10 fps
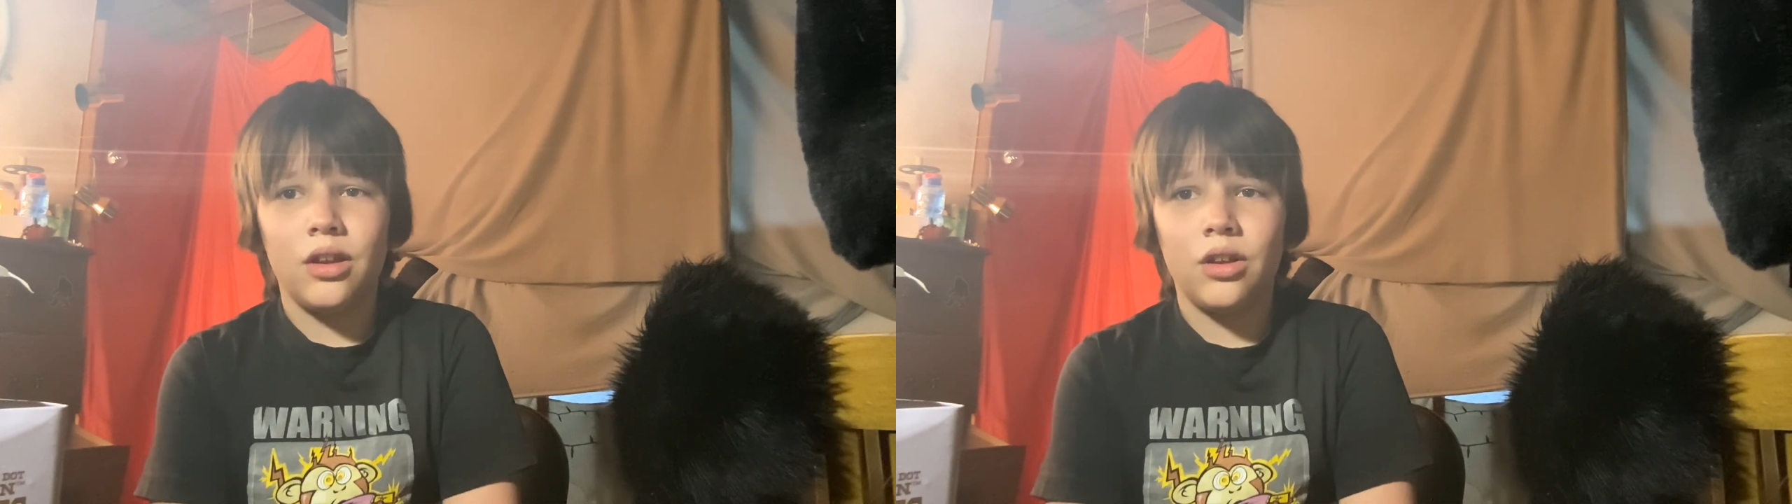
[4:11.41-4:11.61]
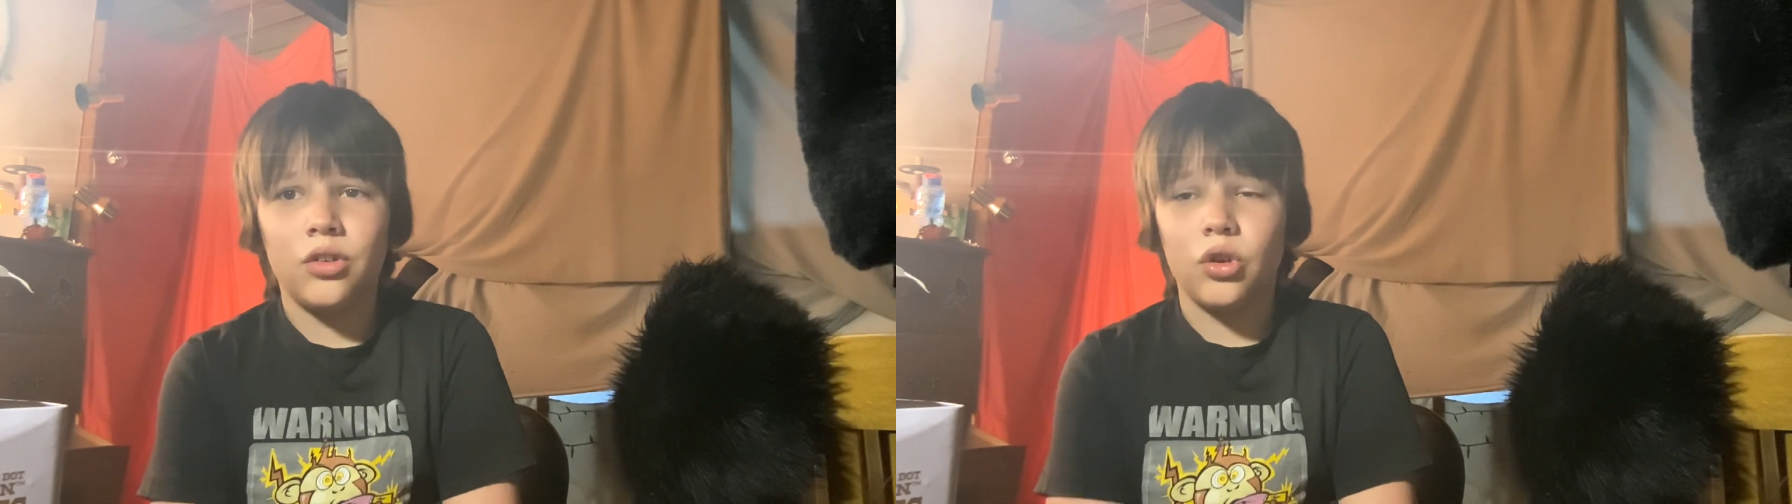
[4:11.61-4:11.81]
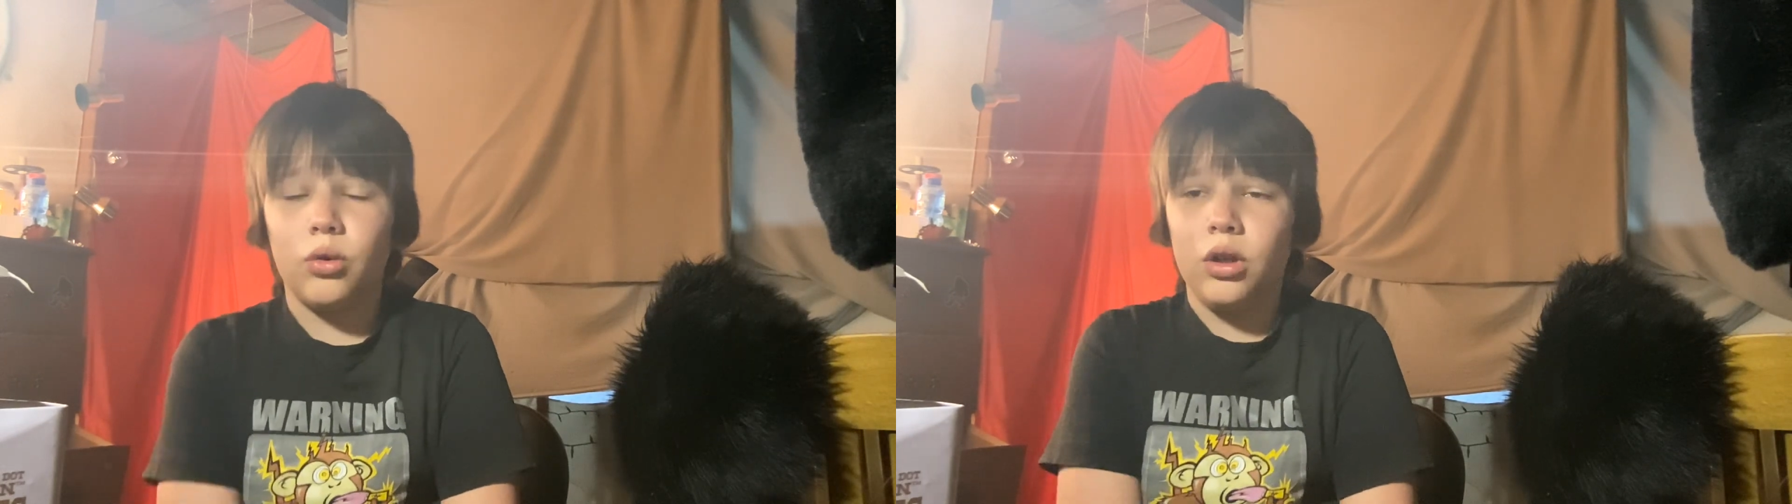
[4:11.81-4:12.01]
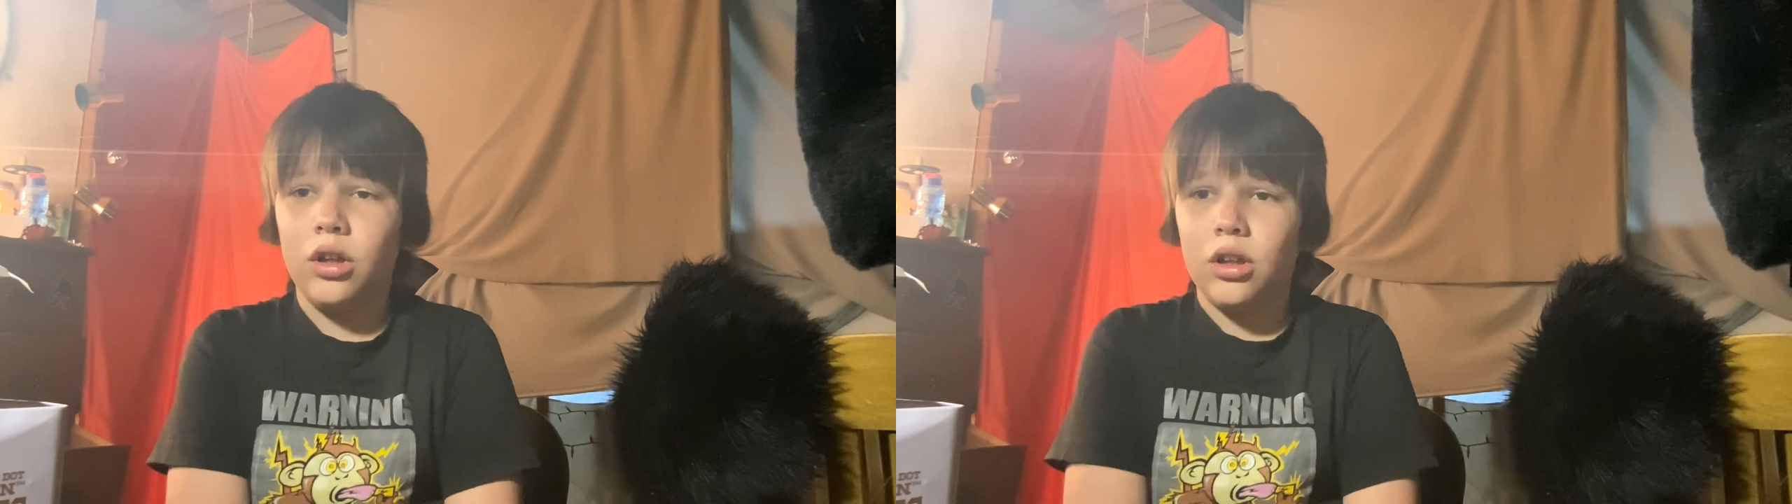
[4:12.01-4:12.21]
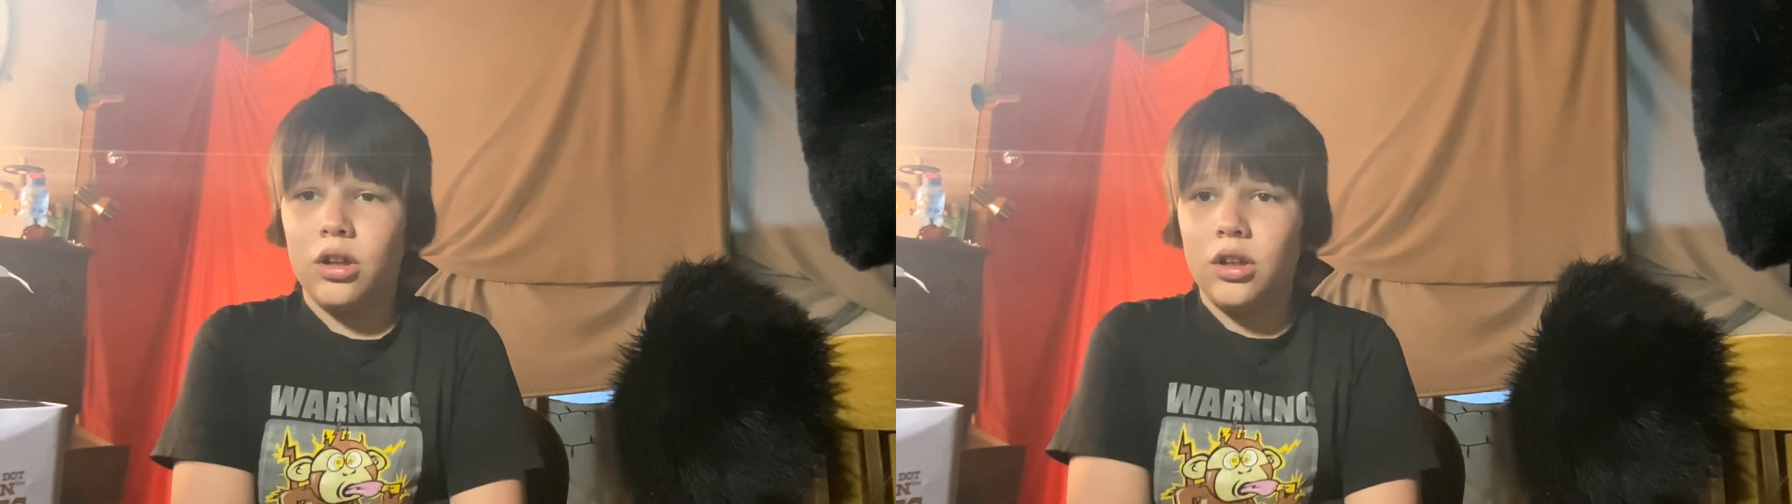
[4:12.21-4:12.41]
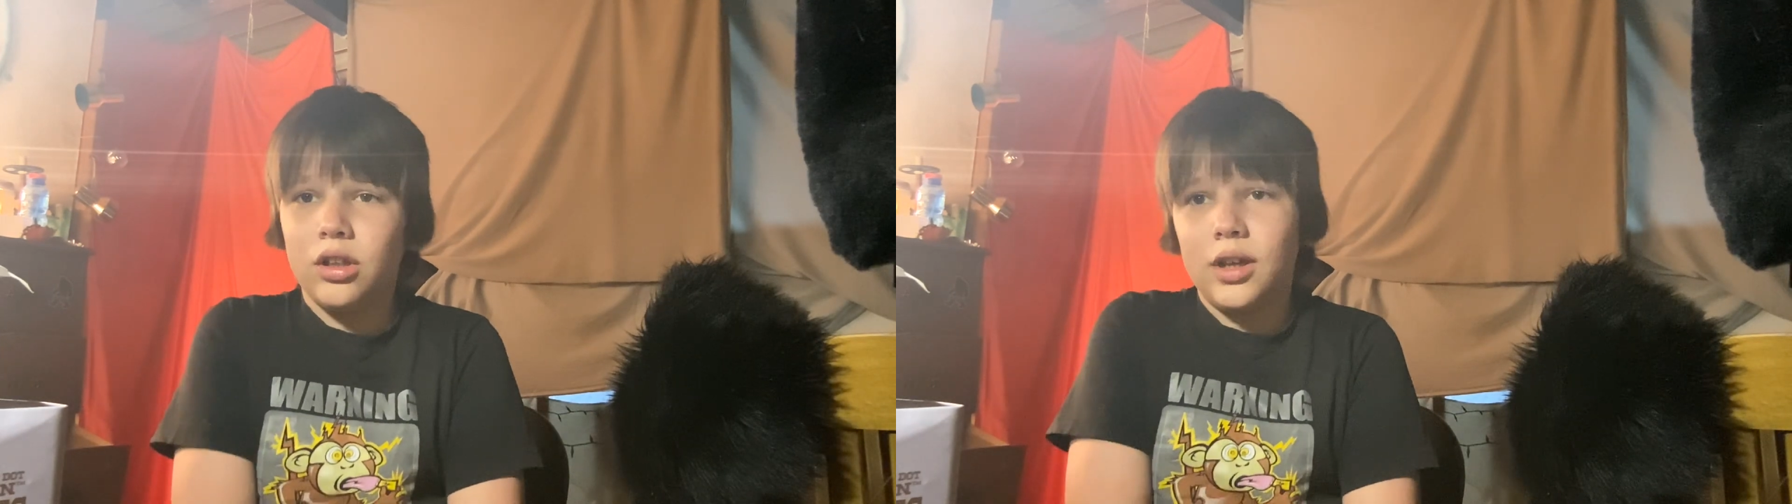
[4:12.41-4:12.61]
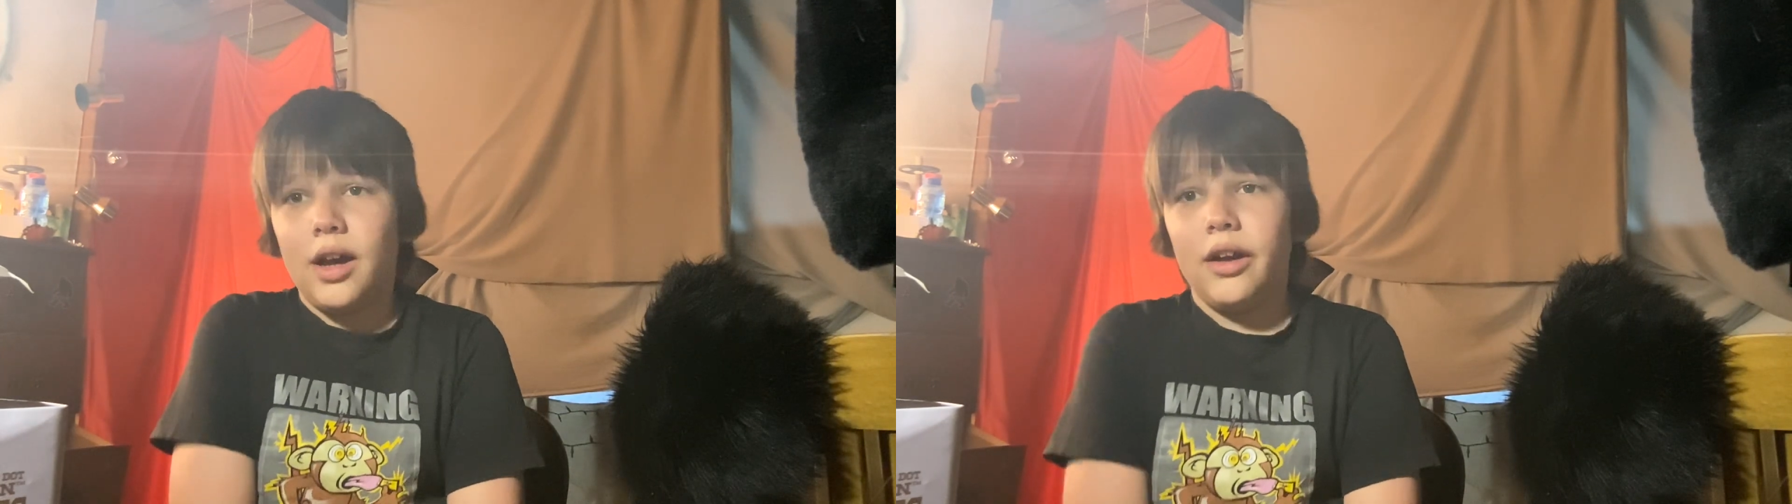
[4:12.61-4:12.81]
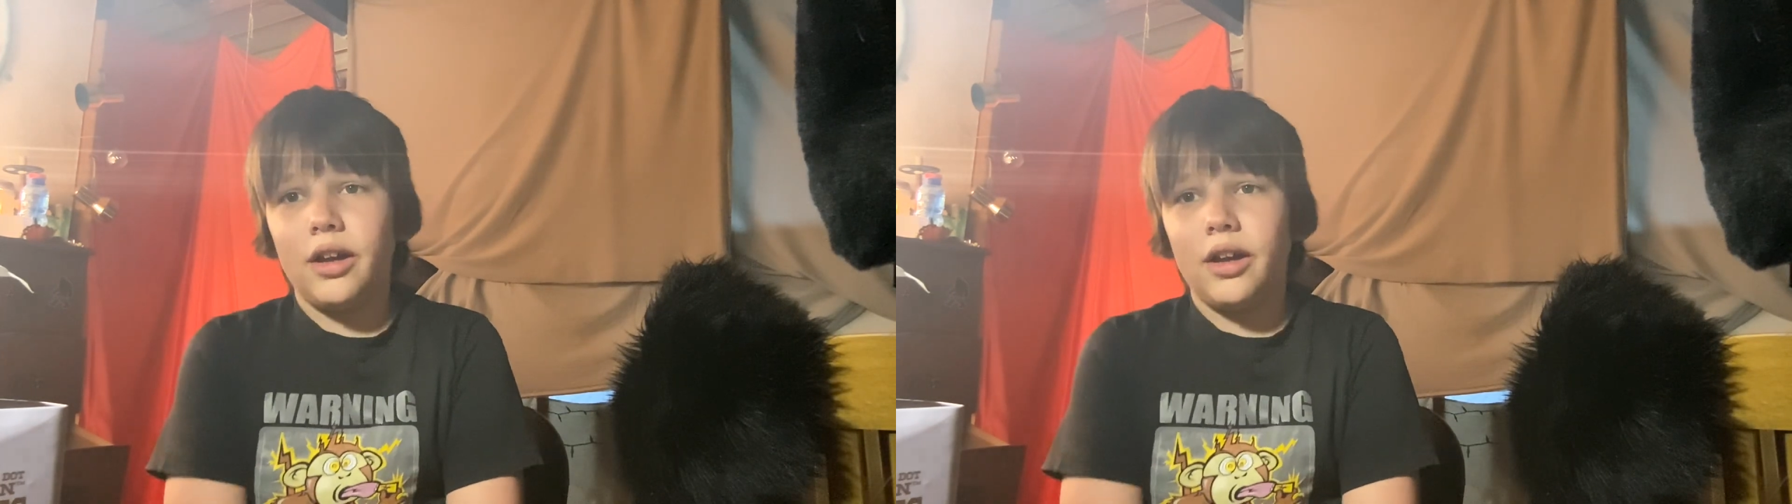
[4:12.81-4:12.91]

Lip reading: So yeah,